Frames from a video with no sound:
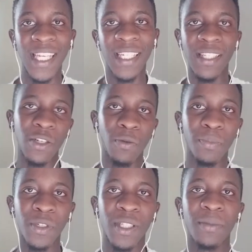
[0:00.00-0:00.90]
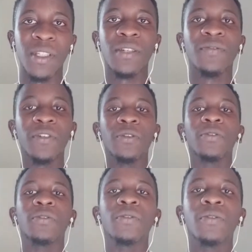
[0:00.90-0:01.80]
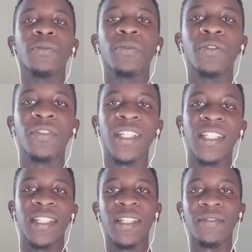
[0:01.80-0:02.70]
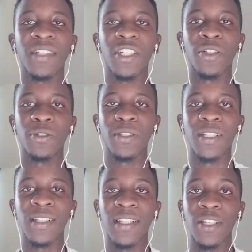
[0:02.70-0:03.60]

That is composing music for movies, TV shows.